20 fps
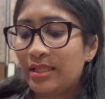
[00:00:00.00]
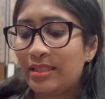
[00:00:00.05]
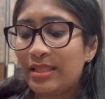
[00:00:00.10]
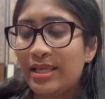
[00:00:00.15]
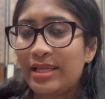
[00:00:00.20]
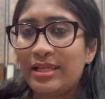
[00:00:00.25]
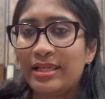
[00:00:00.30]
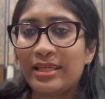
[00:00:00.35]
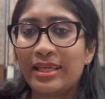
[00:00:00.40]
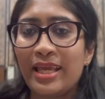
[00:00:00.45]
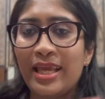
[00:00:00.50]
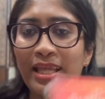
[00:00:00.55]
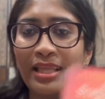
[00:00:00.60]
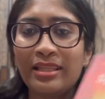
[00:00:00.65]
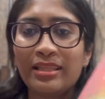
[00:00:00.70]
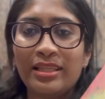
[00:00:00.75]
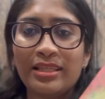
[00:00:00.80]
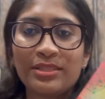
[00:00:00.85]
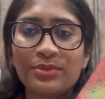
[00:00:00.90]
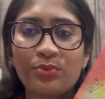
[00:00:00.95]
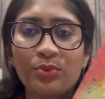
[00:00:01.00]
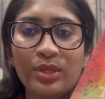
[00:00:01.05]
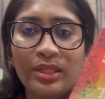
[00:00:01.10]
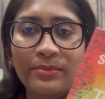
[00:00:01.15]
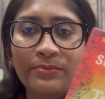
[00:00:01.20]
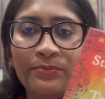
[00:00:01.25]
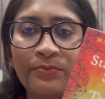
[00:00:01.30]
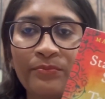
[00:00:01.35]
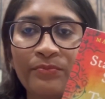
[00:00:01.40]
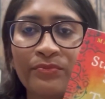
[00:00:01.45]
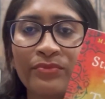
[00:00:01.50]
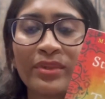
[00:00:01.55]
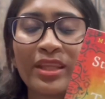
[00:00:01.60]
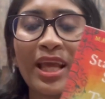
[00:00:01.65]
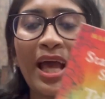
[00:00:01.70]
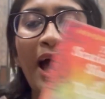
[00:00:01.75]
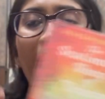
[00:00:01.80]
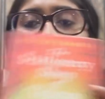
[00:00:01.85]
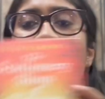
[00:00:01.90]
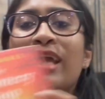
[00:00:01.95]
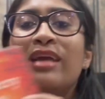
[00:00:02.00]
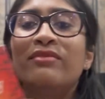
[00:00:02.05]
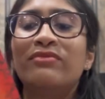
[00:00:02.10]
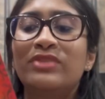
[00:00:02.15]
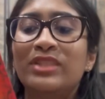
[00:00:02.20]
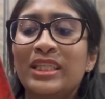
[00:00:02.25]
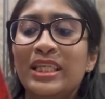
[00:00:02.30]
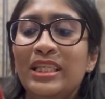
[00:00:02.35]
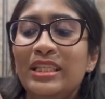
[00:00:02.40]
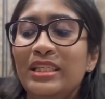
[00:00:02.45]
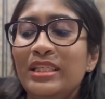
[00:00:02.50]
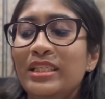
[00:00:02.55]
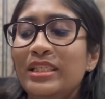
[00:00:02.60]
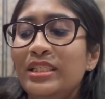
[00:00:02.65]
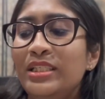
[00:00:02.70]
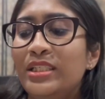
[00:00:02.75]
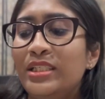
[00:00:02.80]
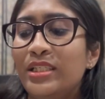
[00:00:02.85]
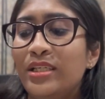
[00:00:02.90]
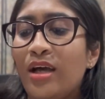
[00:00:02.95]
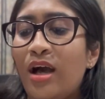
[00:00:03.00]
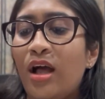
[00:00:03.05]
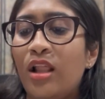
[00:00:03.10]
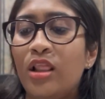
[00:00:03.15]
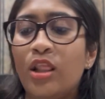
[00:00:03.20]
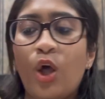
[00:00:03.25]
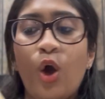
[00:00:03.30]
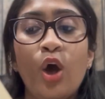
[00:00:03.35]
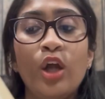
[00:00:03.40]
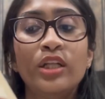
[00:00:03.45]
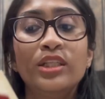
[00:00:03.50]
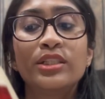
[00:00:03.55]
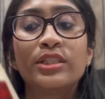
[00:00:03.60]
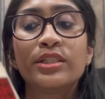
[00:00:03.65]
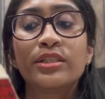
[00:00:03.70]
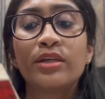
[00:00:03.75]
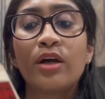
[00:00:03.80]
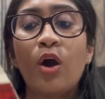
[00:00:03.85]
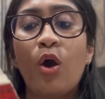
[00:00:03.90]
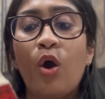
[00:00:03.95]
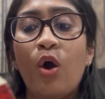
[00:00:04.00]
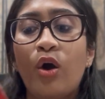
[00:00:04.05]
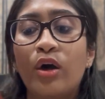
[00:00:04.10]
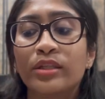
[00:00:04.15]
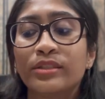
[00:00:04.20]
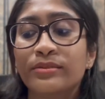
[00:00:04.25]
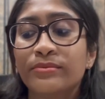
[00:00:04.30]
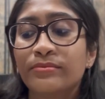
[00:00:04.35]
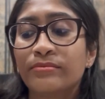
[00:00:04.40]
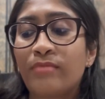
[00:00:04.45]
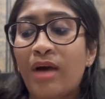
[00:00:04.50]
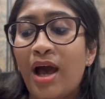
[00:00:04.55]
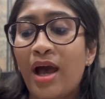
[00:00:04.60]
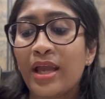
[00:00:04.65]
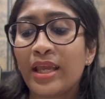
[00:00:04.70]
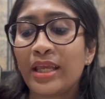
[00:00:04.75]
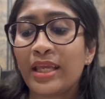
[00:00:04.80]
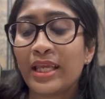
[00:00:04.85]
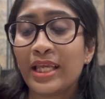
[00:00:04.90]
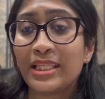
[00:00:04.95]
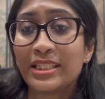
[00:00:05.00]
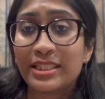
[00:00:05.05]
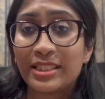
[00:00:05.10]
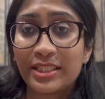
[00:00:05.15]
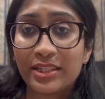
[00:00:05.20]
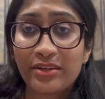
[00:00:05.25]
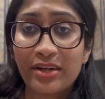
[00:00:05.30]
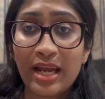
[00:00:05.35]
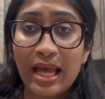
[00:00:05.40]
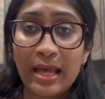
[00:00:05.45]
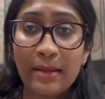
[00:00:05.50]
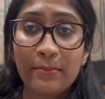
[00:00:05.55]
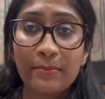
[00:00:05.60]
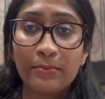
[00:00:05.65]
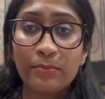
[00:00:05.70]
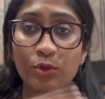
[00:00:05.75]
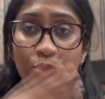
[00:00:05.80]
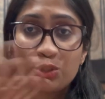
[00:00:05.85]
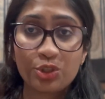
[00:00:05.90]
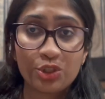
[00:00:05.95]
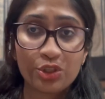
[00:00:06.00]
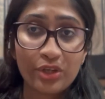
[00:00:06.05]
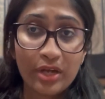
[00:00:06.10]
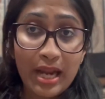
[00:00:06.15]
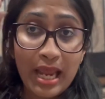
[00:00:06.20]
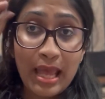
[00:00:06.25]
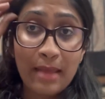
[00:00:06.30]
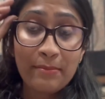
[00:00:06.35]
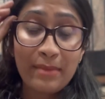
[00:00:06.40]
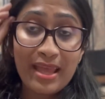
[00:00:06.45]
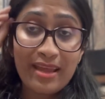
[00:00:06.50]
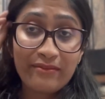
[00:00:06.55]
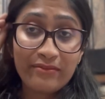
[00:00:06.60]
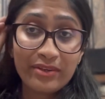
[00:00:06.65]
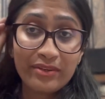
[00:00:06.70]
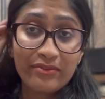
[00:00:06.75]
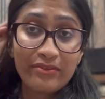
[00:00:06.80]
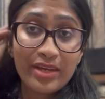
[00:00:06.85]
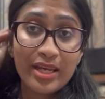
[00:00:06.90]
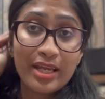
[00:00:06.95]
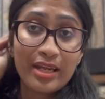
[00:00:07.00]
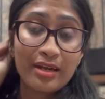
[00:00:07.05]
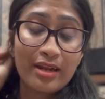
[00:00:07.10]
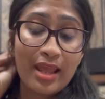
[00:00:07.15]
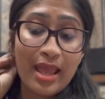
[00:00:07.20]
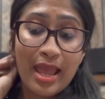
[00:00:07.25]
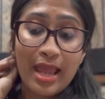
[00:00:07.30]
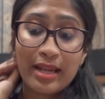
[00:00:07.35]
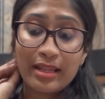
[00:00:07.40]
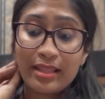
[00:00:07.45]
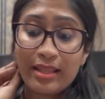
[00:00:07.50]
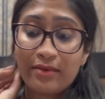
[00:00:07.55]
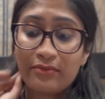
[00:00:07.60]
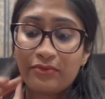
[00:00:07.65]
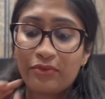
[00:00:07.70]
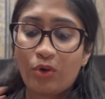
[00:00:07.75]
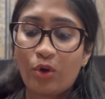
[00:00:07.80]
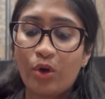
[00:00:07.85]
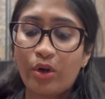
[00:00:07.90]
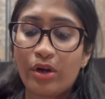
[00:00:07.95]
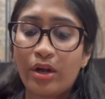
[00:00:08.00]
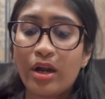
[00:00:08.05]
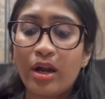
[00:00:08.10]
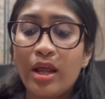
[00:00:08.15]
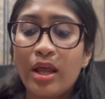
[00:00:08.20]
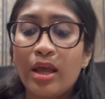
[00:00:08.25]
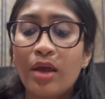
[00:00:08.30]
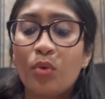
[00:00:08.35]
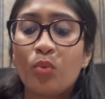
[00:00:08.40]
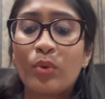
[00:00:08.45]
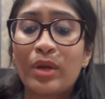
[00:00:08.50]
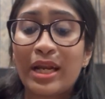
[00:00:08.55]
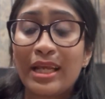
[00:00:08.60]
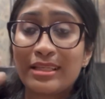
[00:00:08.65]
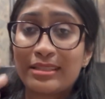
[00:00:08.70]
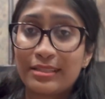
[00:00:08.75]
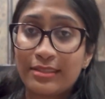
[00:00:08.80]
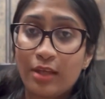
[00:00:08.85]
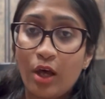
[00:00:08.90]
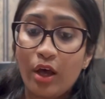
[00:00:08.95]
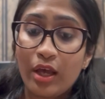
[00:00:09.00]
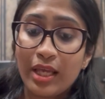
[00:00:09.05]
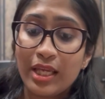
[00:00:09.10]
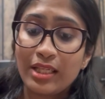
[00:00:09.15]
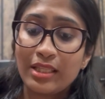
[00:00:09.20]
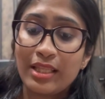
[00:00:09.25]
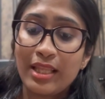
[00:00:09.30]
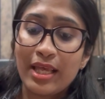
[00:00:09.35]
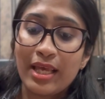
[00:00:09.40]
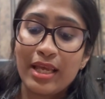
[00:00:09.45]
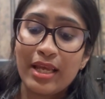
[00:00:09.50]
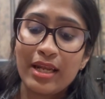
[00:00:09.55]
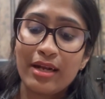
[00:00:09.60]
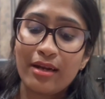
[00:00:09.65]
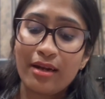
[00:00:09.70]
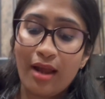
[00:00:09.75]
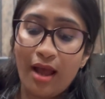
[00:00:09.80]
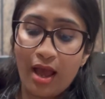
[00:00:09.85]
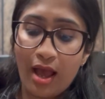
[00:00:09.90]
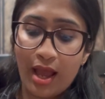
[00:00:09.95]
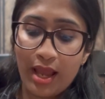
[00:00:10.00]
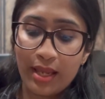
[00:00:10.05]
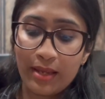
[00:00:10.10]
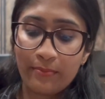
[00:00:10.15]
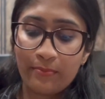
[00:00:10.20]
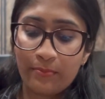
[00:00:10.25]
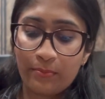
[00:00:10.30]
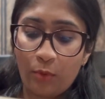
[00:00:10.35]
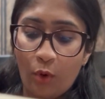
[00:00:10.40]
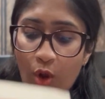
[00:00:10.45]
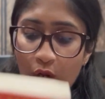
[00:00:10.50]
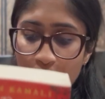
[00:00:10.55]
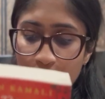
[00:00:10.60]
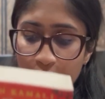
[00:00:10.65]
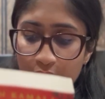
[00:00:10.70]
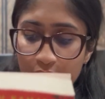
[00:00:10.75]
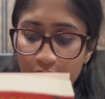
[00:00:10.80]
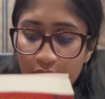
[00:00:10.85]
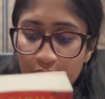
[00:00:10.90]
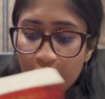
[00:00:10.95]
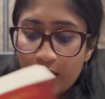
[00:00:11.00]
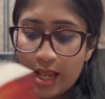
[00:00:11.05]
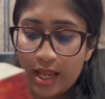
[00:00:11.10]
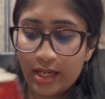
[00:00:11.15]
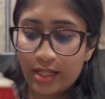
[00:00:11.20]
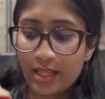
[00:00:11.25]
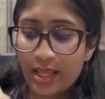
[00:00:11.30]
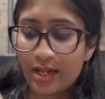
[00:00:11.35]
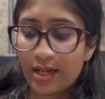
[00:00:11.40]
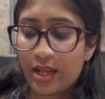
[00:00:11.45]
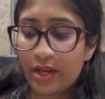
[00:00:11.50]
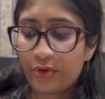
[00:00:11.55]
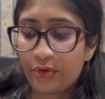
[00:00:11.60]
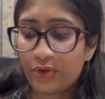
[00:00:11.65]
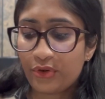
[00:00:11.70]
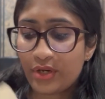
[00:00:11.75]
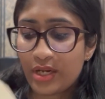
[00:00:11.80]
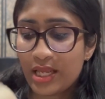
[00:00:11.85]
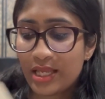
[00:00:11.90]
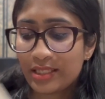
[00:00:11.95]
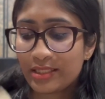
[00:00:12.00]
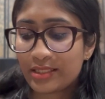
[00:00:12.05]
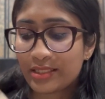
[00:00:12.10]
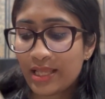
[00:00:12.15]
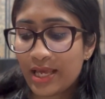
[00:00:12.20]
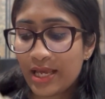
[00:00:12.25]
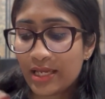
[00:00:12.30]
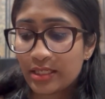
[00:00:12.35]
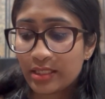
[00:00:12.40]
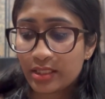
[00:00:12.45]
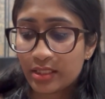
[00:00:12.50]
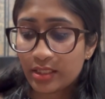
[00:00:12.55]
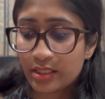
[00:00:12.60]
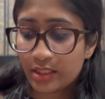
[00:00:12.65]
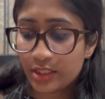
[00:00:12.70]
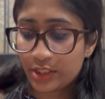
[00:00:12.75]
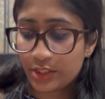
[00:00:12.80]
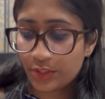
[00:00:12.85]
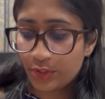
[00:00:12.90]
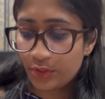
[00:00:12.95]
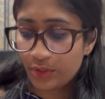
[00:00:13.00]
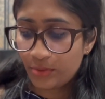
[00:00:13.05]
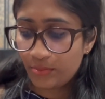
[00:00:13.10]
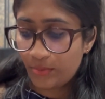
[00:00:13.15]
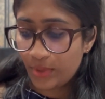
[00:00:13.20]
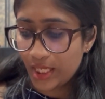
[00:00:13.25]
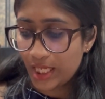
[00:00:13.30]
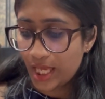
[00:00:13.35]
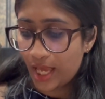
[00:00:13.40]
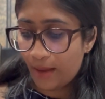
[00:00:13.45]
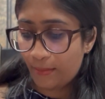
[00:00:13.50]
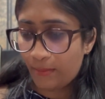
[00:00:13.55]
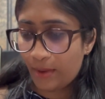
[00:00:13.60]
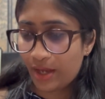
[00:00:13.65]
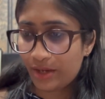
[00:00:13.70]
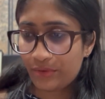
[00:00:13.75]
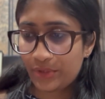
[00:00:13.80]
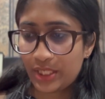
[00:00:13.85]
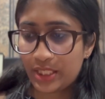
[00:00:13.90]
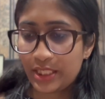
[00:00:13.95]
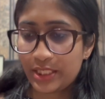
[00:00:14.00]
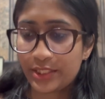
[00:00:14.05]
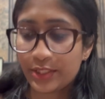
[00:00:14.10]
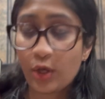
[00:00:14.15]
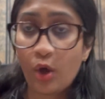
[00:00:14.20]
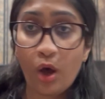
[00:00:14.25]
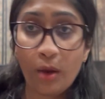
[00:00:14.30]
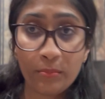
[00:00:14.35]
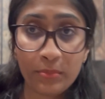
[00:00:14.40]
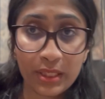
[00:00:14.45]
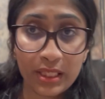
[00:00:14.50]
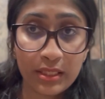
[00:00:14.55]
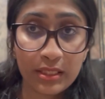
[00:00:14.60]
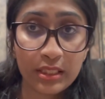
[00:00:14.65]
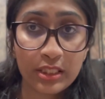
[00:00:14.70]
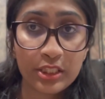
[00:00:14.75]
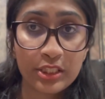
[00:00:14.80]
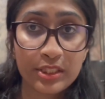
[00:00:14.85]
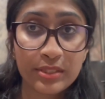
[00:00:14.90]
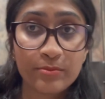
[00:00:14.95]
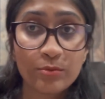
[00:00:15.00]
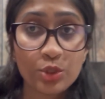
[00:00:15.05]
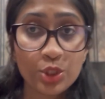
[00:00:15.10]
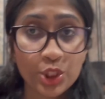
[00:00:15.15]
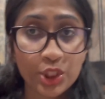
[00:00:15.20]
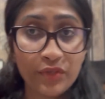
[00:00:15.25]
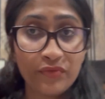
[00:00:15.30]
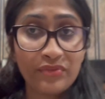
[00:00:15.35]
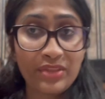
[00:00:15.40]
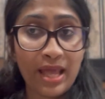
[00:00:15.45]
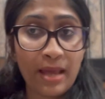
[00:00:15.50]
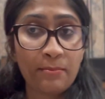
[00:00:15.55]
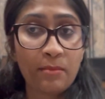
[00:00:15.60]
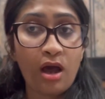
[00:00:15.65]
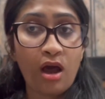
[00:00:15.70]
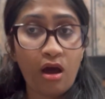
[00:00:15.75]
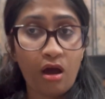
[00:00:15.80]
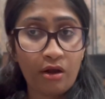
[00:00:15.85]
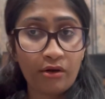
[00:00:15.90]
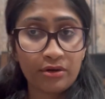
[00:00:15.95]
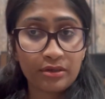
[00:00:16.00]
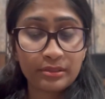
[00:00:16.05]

Then again, this one, I have seen it a lot on my Instagram, Bookstagram, everywhere, and therefore when I saw it there, I bought it. And then I realized that this could be a pirated copy because most of them are.